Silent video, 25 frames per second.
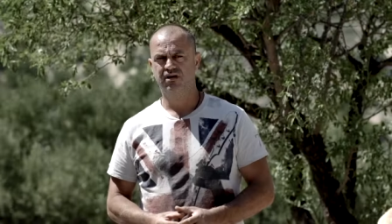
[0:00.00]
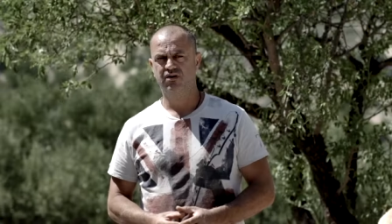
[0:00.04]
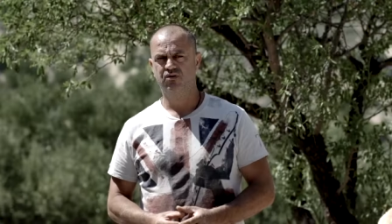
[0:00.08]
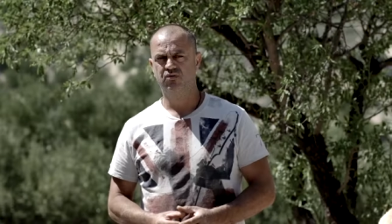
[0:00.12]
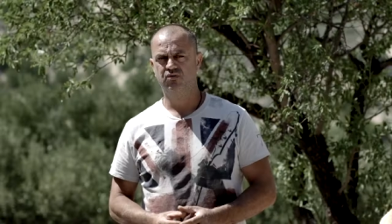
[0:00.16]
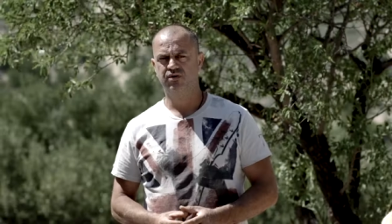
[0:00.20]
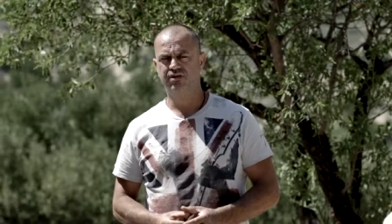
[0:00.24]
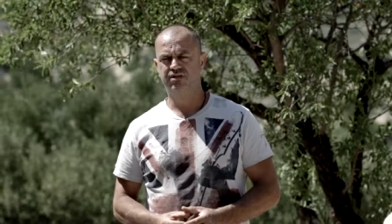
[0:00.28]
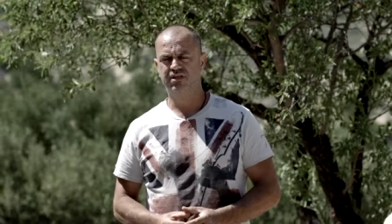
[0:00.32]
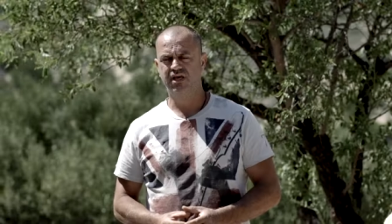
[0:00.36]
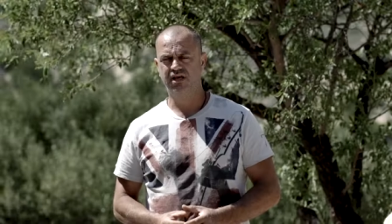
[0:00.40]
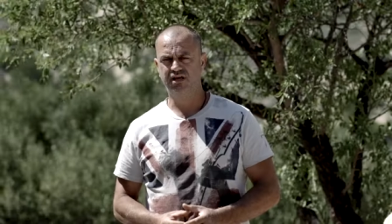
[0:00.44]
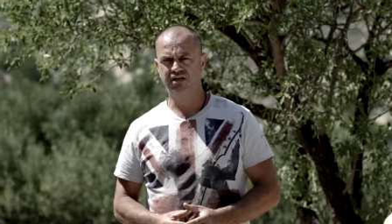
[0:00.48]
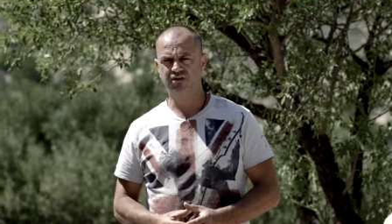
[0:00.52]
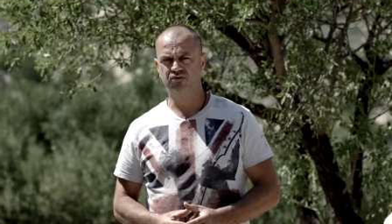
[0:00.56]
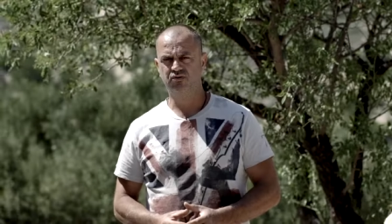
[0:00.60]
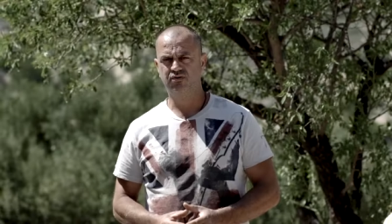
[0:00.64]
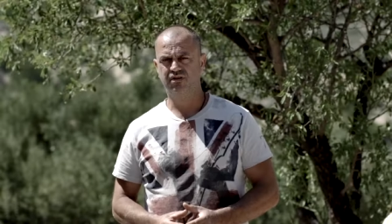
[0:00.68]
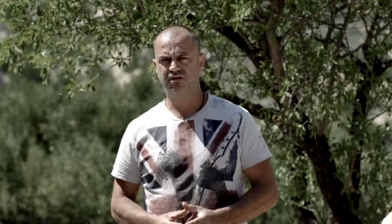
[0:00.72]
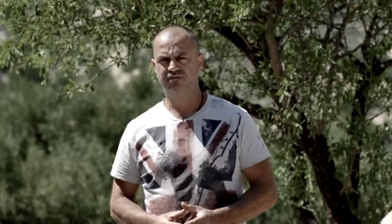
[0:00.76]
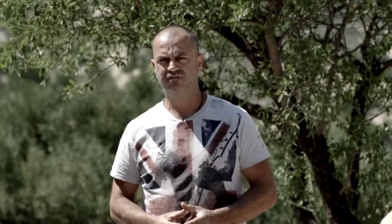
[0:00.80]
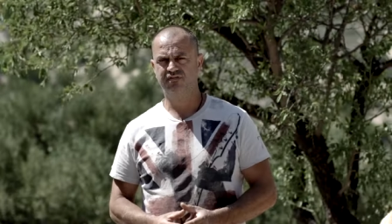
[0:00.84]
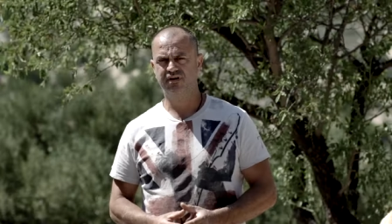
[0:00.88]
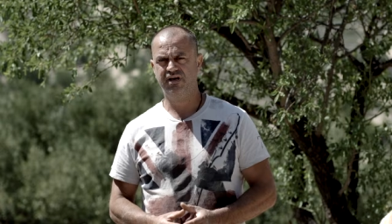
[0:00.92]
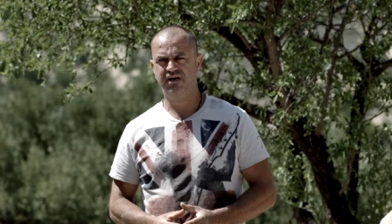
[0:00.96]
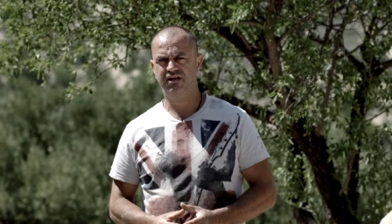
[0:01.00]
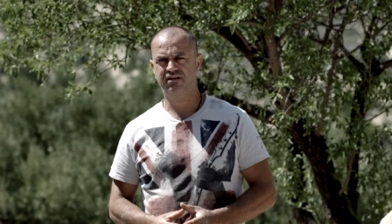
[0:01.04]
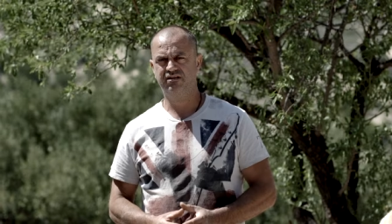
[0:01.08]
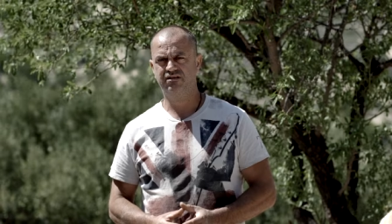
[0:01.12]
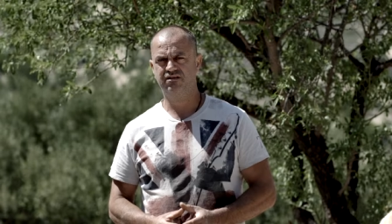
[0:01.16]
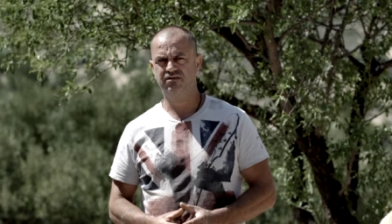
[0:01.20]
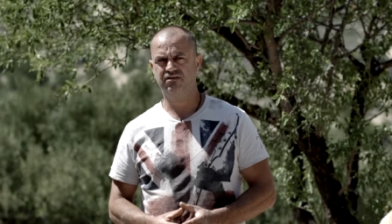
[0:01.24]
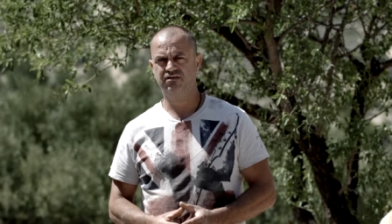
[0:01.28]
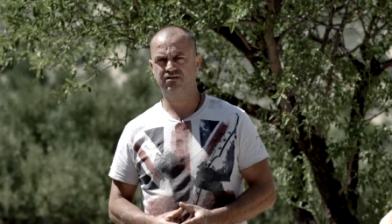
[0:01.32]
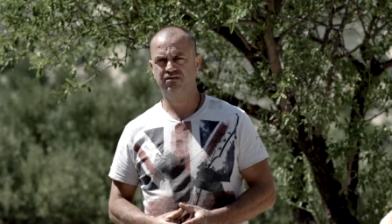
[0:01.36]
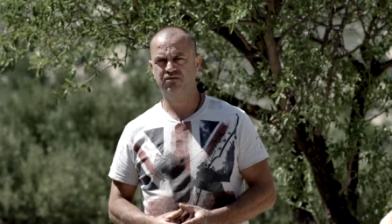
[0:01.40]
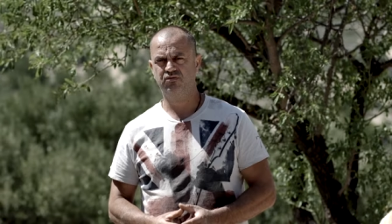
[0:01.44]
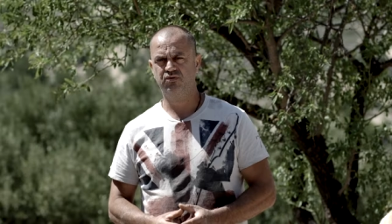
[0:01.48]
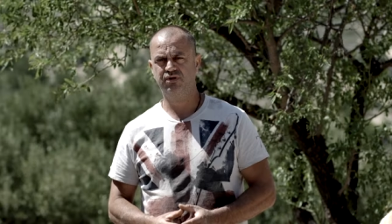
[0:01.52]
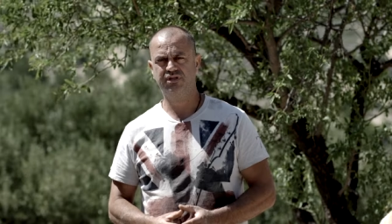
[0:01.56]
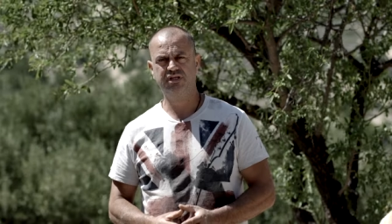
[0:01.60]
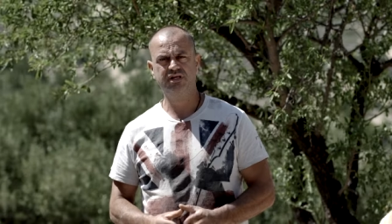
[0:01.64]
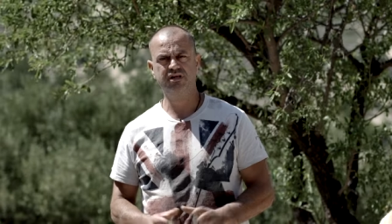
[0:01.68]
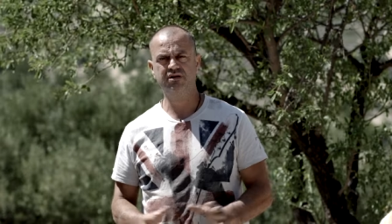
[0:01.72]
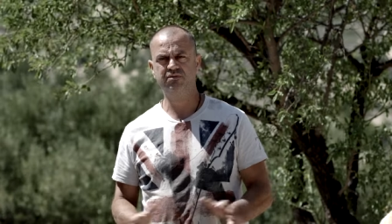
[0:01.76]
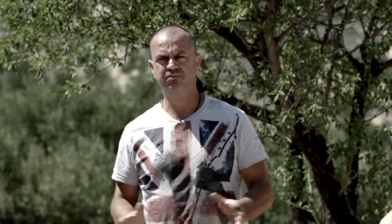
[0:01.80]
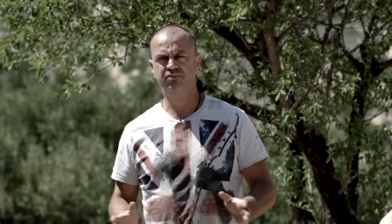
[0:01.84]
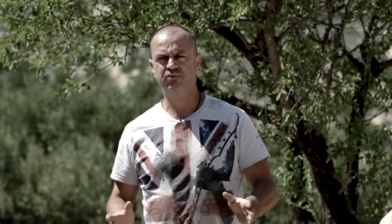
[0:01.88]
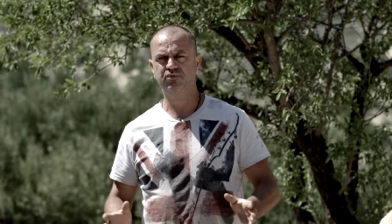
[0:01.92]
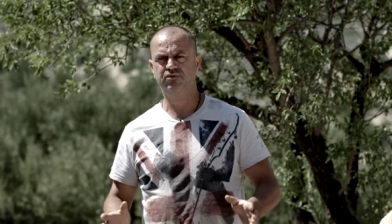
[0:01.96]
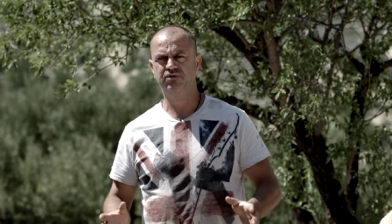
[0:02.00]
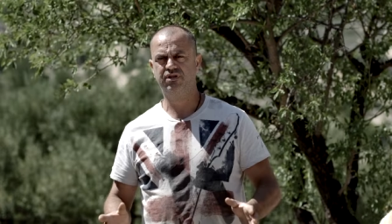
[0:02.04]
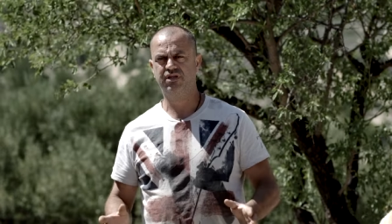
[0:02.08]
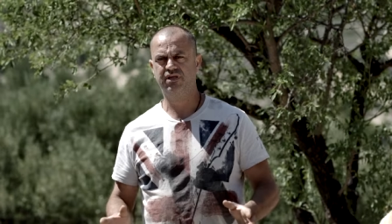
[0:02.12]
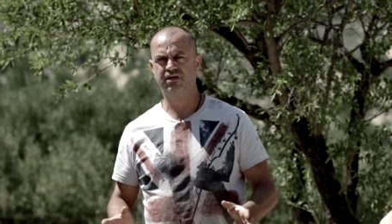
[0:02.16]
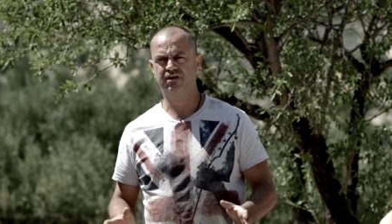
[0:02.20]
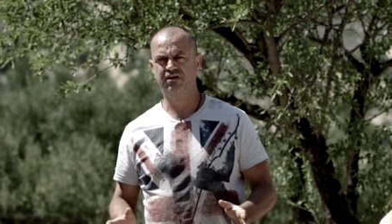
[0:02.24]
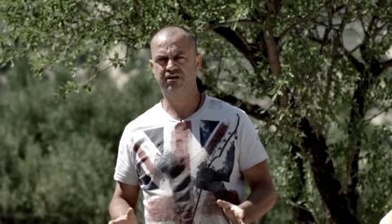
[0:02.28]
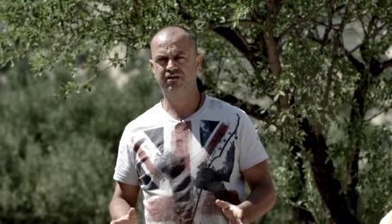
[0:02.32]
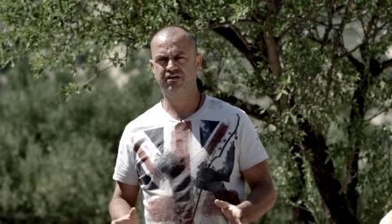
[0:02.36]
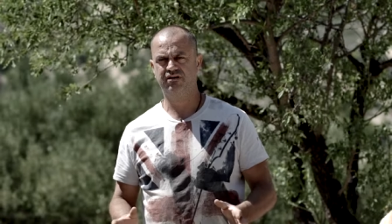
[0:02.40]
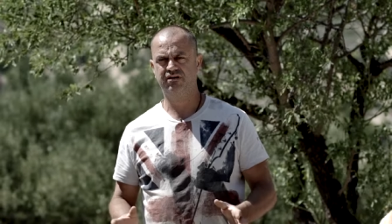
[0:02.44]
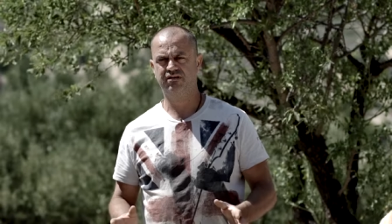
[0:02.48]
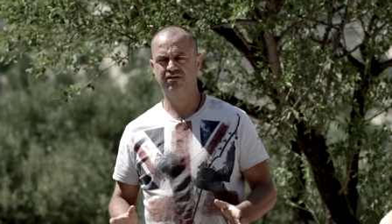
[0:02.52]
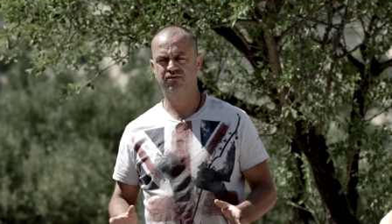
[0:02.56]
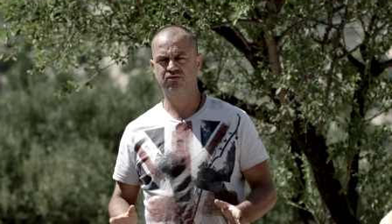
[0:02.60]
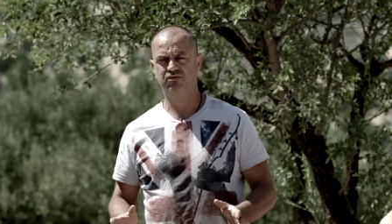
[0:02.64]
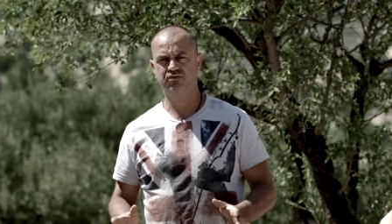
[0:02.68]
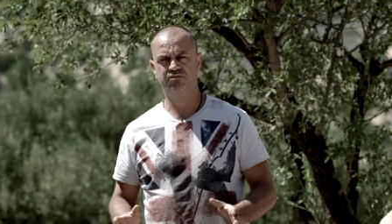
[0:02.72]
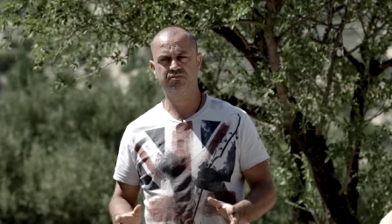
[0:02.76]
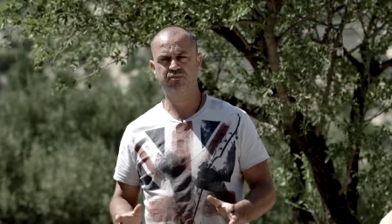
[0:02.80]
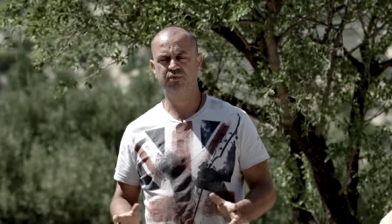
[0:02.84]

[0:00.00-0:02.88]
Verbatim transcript: we take it to the vet. We didn't put, her, uh,